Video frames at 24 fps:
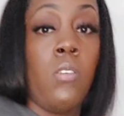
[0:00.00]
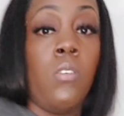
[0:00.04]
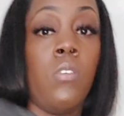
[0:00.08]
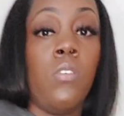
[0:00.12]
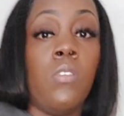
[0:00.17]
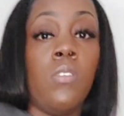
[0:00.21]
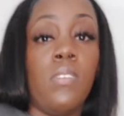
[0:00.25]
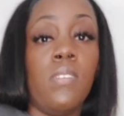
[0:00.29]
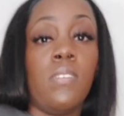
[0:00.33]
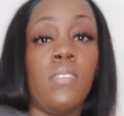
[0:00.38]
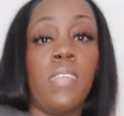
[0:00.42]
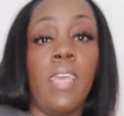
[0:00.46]

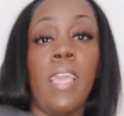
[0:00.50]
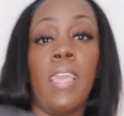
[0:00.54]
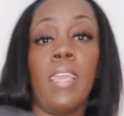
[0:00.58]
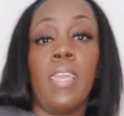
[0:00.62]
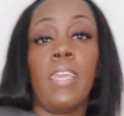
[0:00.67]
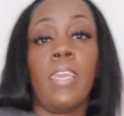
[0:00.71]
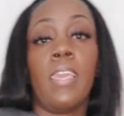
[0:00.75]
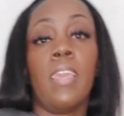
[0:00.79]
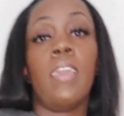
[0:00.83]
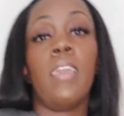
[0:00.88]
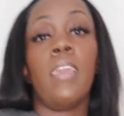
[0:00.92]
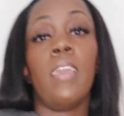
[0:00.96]
you just
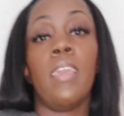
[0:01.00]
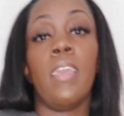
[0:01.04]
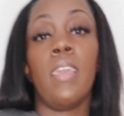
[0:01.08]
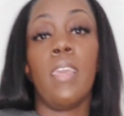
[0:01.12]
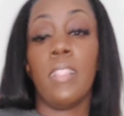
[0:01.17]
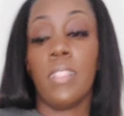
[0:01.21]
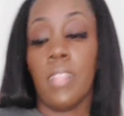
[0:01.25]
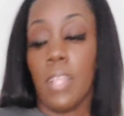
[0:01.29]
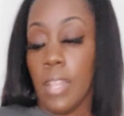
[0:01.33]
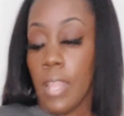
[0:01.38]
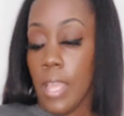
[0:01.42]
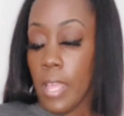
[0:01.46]
take it,
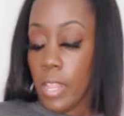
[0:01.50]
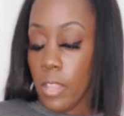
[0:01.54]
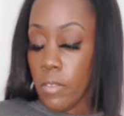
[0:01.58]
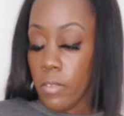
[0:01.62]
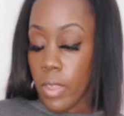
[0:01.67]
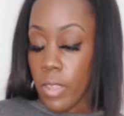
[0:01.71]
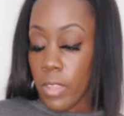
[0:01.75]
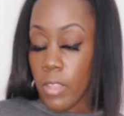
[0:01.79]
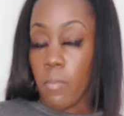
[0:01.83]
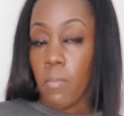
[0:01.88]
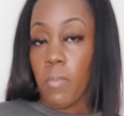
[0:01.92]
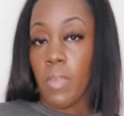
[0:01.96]
and the lady
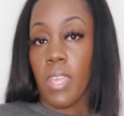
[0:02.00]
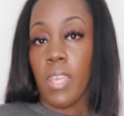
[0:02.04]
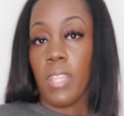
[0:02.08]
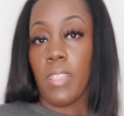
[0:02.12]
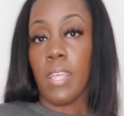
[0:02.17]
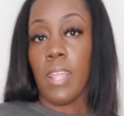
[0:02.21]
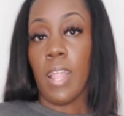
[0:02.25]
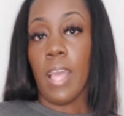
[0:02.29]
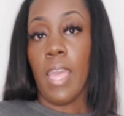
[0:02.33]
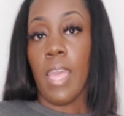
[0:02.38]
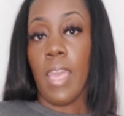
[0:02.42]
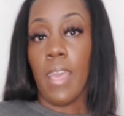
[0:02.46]

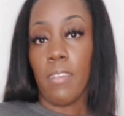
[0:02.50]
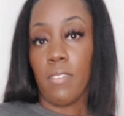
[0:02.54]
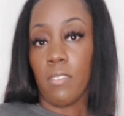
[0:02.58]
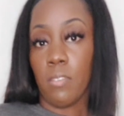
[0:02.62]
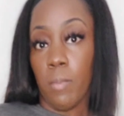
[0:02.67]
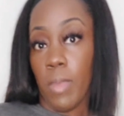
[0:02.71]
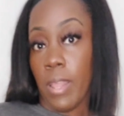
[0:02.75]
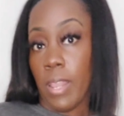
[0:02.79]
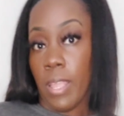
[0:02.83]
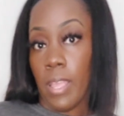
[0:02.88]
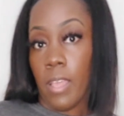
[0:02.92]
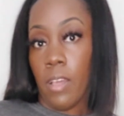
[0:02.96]
recommended that I have
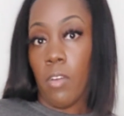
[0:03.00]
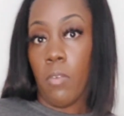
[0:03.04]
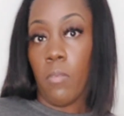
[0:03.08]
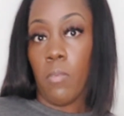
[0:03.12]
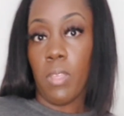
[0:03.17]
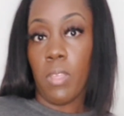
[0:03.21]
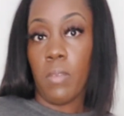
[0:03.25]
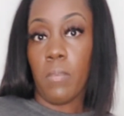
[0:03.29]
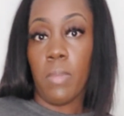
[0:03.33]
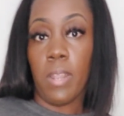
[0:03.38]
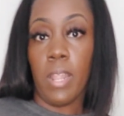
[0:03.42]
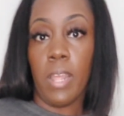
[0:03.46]
somebody help
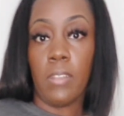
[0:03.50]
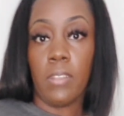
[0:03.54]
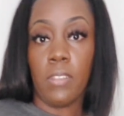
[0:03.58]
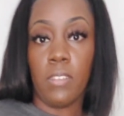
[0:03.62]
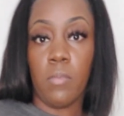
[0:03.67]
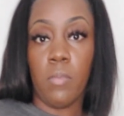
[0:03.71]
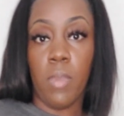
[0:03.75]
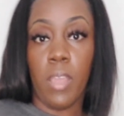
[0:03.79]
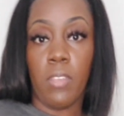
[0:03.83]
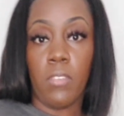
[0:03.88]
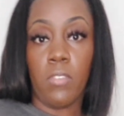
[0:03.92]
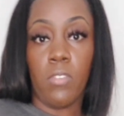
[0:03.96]
me, but I
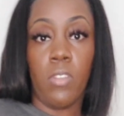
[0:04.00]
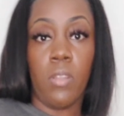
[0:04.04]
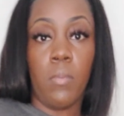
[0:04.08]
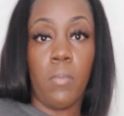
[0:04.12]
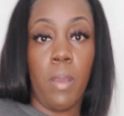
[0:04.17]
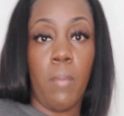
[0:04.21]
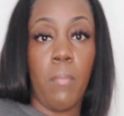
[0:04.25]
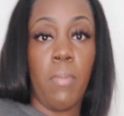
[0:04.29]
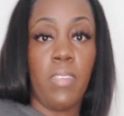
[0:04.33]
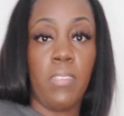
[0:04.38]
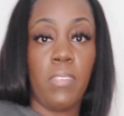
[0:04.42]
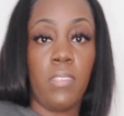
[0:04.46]
just mastered
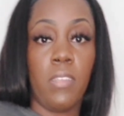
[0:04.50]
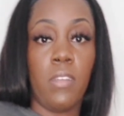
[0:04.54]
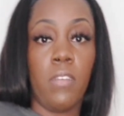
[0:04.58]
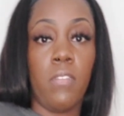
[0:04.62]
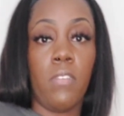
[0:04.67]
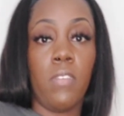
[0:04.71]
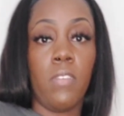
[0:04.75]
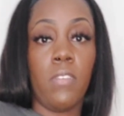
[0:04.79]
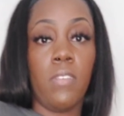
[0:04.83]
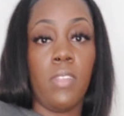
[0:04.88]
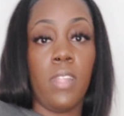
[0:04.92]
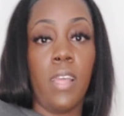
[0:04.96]
it by
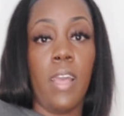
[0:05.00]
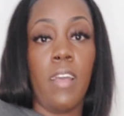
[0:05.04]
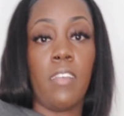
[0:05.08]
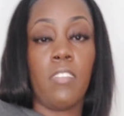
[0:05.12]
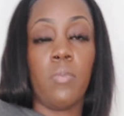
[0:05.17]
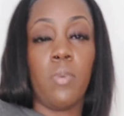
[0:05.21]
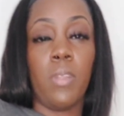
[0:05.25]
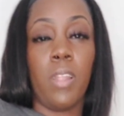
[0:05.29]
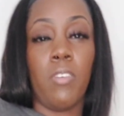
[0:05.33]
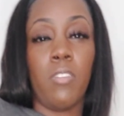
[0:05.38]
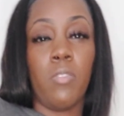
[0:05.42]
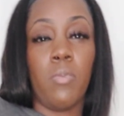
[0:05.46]
myself, because in the
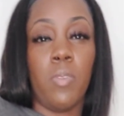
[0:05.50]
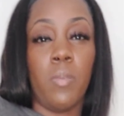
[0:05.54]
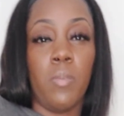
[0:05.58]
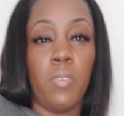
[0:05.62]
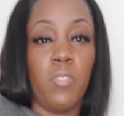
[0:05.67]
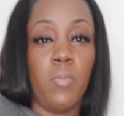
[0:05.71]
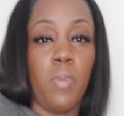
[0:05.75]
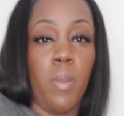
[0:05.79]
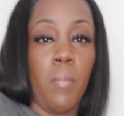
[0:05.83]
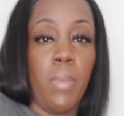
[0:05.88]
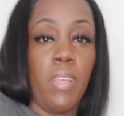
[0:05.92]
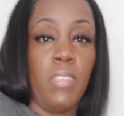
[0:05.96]
hospital I was pretty
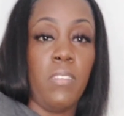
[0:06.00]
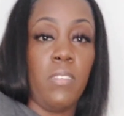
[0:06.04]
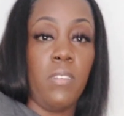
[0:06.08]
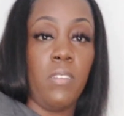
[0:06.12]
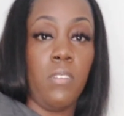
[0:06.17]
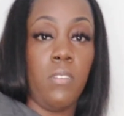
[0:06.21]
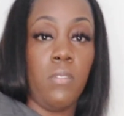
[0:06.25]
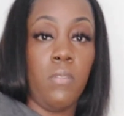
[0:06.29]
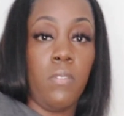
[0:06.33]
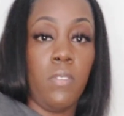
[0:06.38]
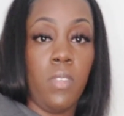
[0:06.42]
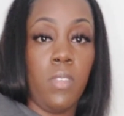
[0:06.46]
much by
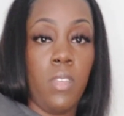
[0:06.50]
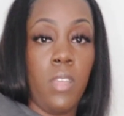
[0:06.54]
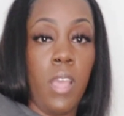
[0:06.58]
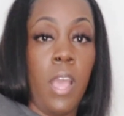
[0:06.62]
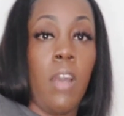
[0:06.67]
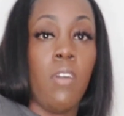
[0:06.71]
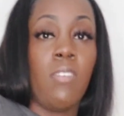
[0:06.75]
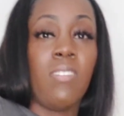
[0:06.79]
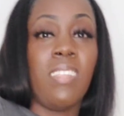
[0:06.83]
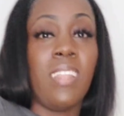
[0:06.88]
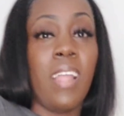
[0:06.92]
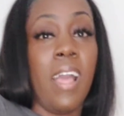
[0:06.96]
myself.
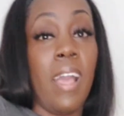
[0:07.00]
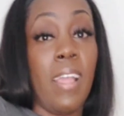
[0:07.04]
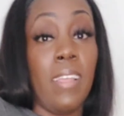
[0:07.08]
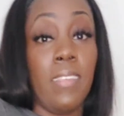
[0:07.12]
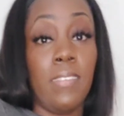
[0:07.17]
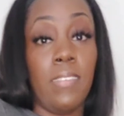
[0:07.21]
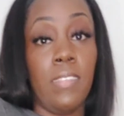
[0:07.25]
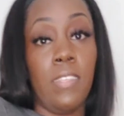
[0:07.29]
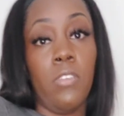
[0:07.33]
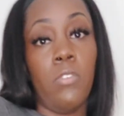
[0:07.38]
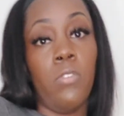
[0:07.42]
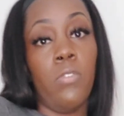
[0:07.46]
I was in the
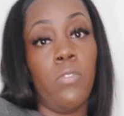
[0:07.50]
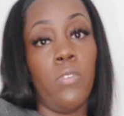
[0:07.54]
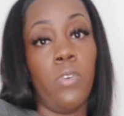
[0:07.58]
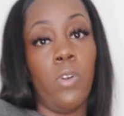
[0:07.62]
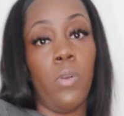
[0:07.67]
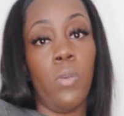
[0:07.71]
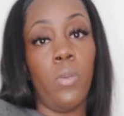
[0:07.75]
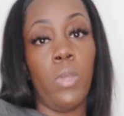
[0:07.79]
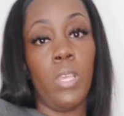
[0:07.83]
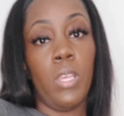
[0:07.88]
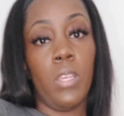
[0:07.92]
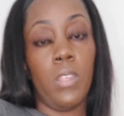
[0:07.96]
ICU
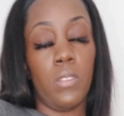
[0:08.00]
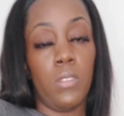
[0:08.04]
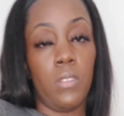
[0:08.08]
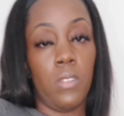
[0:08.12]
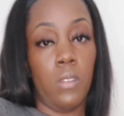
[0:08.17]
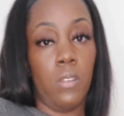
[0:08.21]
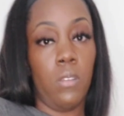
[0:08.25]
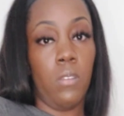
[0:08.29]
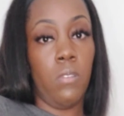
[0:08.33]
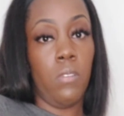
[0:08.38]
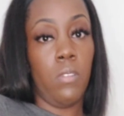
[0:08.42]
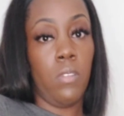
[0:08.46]
for a week,
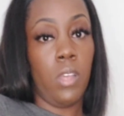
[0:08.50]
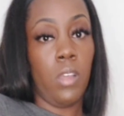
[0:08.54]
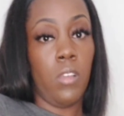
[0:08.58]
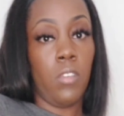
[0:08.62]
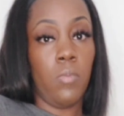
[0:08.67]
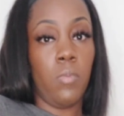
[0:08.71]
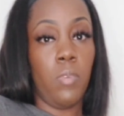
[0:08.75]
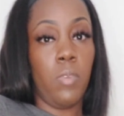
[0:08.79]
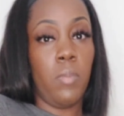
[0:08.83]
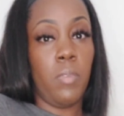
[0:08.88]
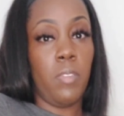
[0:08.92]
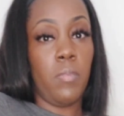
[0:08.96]
so I
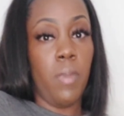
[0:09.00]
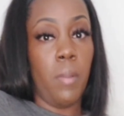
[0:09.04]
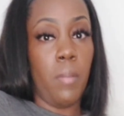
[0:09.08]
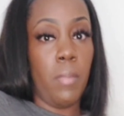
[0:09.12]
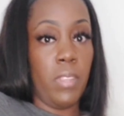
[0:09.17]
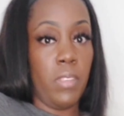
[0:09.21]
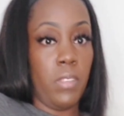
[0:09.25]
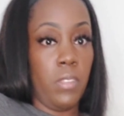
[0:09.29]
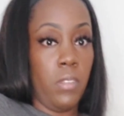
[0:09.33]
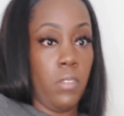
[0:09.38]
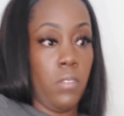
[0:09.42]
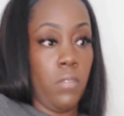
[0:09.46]
was pretty much by
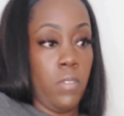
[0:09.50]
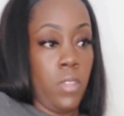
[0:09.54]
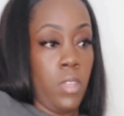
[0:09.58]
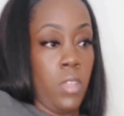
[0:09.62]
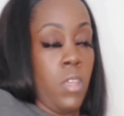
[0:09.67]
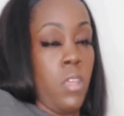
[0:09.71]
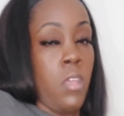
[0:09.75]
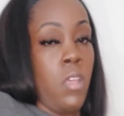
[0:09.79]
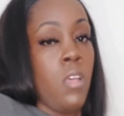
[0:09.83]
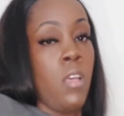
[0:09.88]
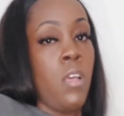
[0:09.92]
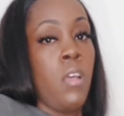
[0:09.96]
myself.
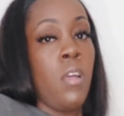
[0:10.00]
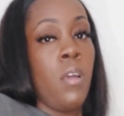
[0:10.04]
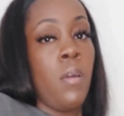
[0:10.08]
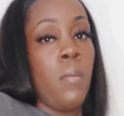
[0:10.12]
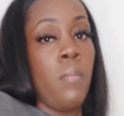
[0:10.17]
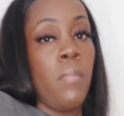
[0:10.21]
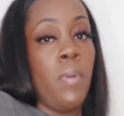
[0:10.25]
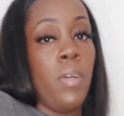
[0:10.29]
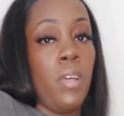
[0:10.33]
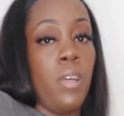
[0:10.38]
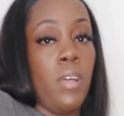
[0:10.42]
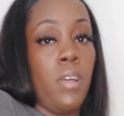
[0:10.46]

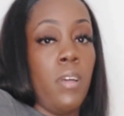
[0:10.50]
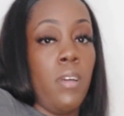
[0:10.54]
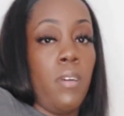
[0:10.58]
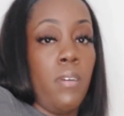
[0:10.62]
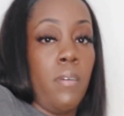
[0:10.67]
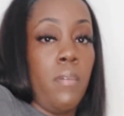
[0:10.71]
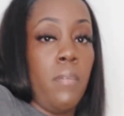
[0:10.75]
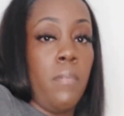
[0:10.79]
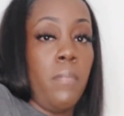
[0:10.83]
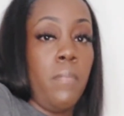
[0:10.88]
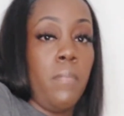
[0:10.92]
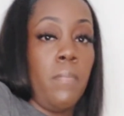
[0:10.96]
But
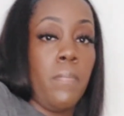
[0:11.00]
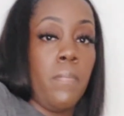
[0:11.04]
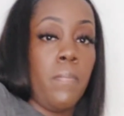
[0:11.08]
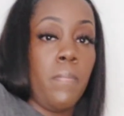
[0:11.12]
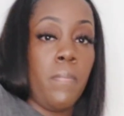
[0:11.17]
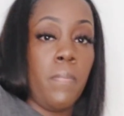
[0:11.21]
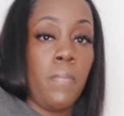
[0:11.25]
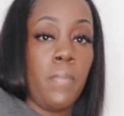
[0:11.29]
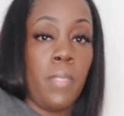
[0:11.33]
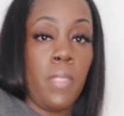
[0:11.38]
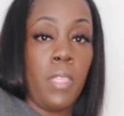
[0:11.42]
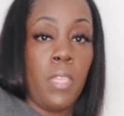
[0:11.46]

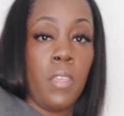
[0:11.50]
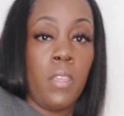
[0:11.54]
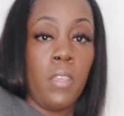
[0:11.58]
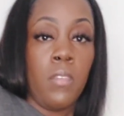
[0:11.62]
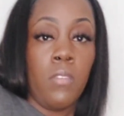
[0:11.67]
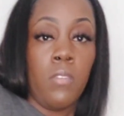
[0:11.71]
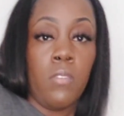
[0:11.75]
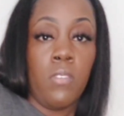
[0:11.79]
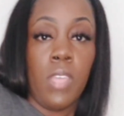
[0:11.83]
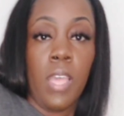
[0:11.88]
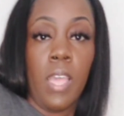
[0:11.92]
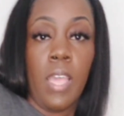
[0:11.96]

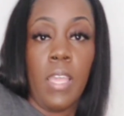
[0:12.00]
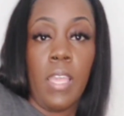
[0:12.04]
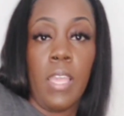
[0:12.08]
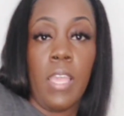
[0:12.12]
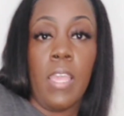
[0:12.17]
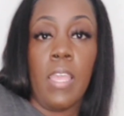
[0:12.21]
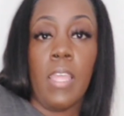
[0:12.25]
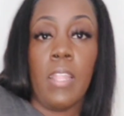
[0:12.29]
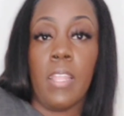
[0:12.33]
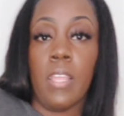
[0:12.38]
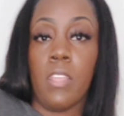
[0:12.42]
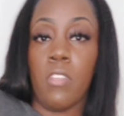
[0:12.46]
you take
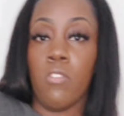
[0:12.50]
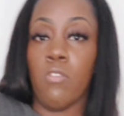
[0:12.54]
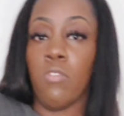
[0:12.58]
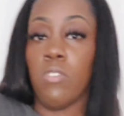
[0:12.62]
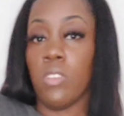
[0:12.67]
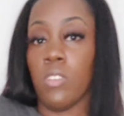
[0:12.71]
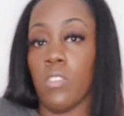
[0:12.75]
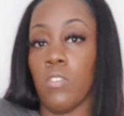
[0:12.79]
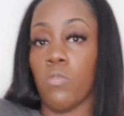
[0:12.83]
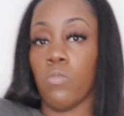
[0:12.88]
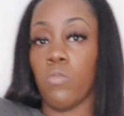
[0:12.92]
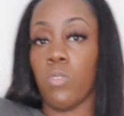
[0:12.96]
it, and then you
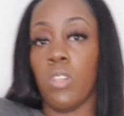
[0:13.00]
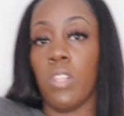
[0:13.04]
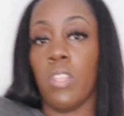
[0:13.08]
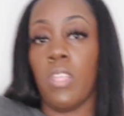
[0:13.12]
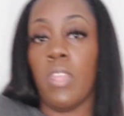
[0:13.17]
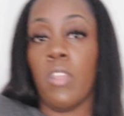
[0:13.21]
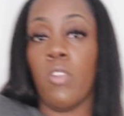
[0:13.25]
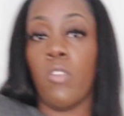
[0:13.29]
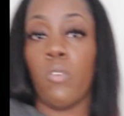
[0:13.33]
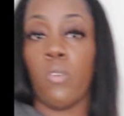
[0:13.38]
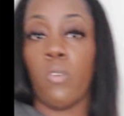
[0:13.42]
just really